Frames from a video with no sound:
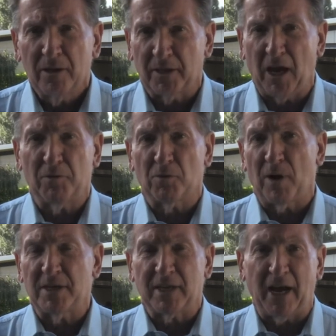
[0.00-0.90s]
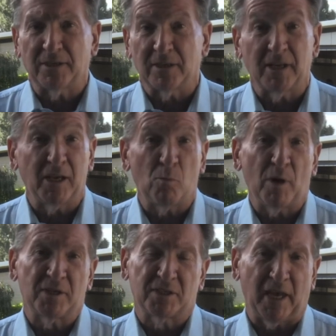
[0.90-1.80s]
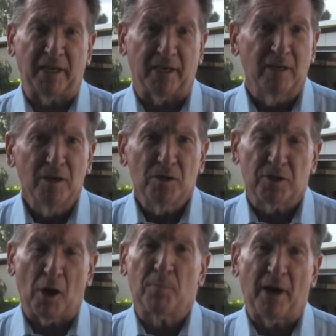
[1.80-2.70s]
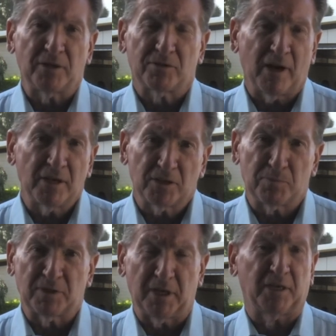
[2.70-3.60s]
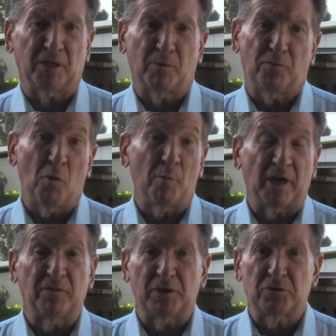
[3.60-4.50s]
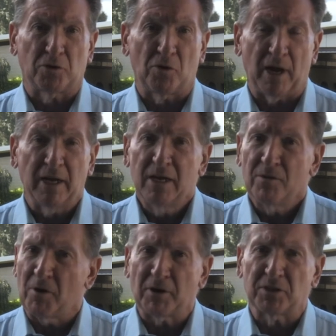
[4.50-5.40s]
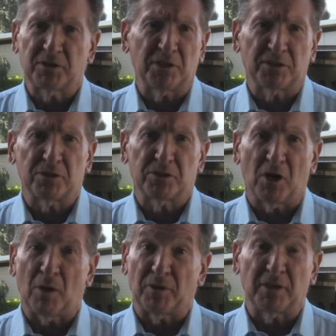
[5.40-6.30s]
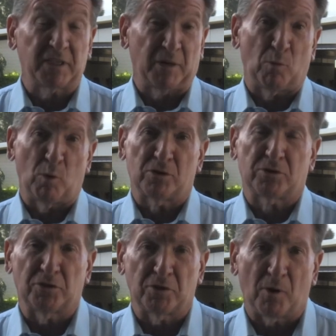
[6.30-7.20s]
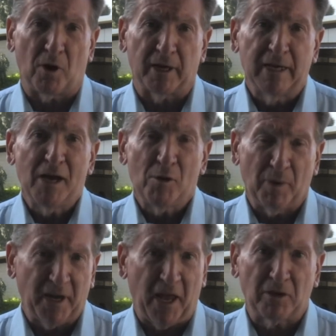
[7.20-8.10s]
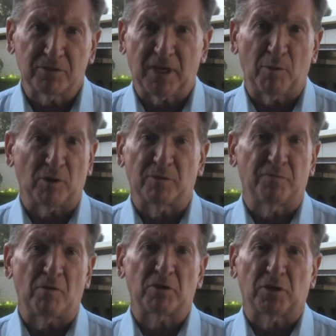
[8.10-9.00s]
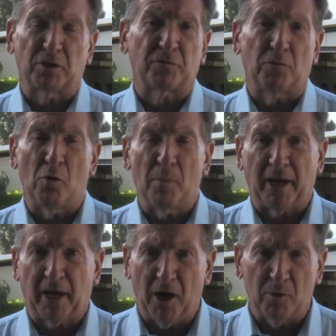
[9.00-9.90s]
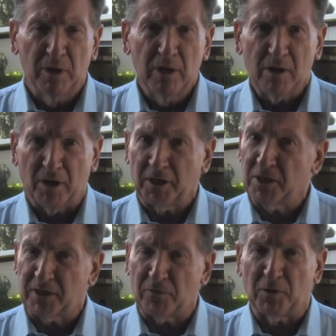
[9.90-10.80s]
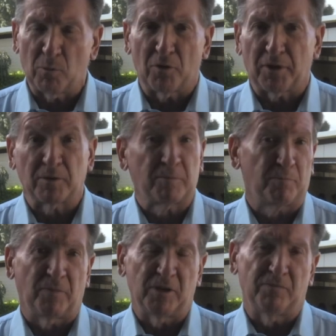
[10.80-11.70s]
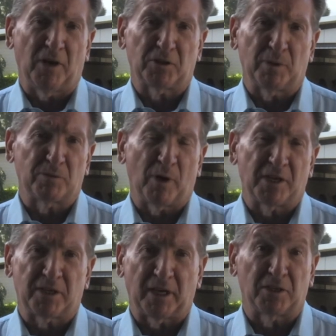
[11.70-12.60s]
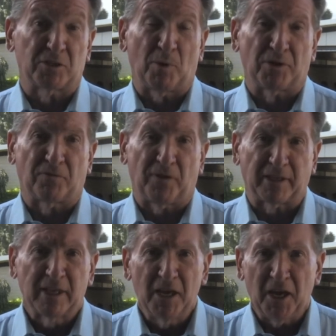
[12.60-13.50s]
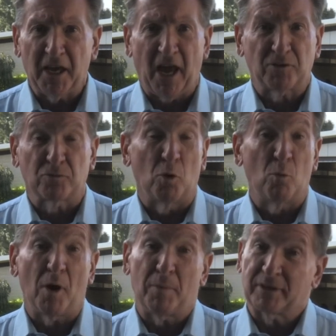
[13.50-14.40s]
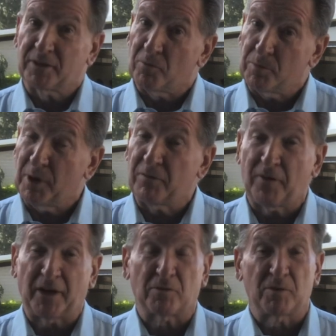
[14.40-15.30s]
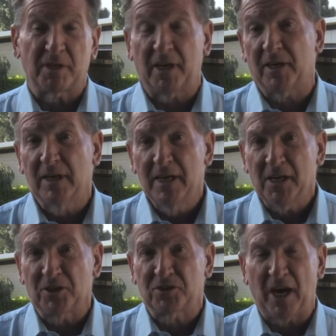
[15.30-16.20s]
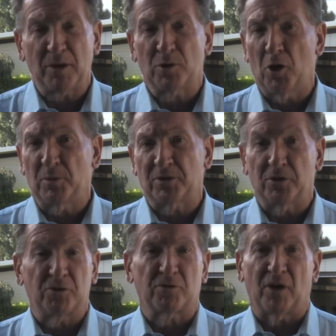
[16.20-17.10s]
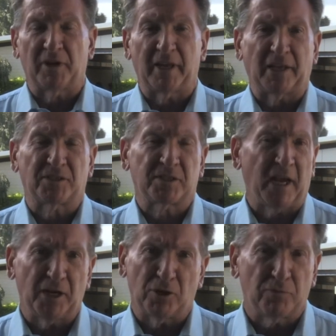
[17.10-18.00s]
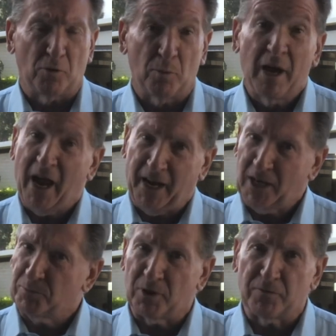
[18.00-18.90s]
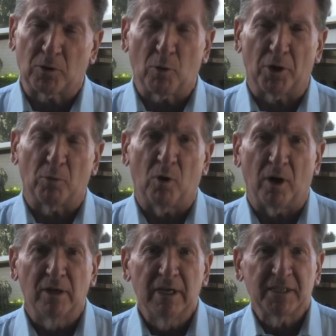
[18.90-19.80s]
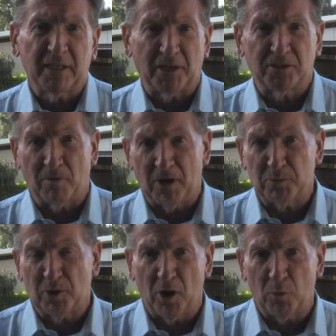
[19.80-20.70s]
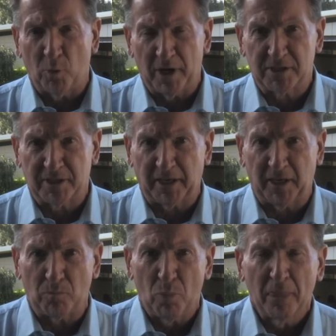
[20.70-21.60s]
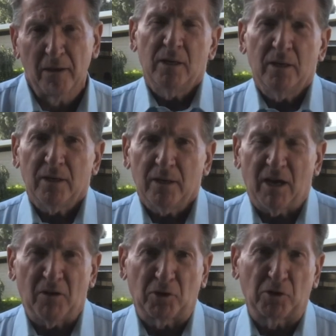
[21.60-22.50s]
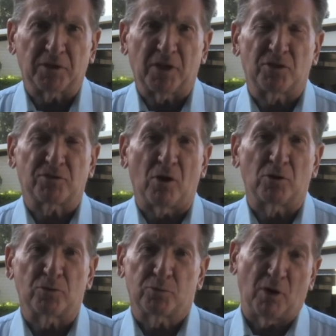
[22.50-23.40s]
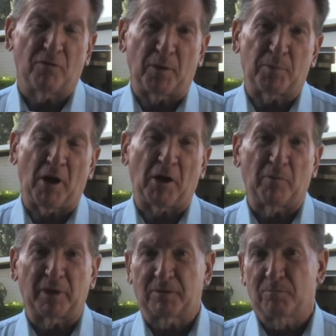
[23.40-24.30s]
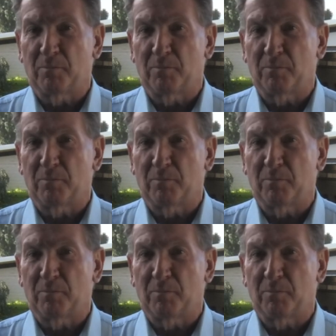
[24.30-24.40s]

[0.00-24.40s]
Then over to race eight, and here, where's Seggy? Joe Pace trains this particular performer in Victoria. Very consistent type. I think he's going to be well suited by Menangle. He's coming off some very solid form back home. I think he's definitely worth a investment, where Seggy, despite the fact he has drawn wide. But the big factor here is James Herbertson, who's driving in outstanding form and has been for quite a while, takes the race behind where Seggy. Now, having a look at the strong 12-event program at